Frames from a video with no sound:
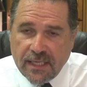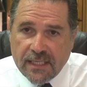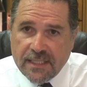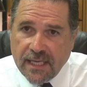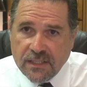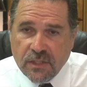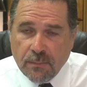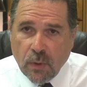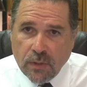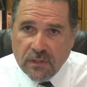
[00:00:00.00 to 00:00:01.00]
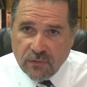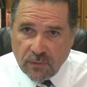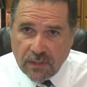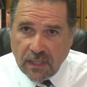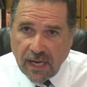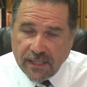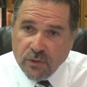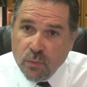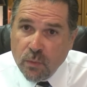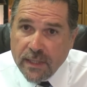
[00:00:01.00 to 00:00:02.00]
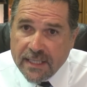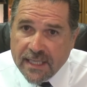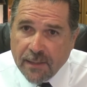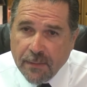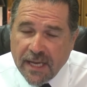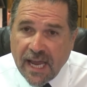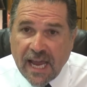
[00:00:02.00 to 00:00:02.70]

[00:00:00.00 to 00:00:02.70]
get testimonials from your clients, read them.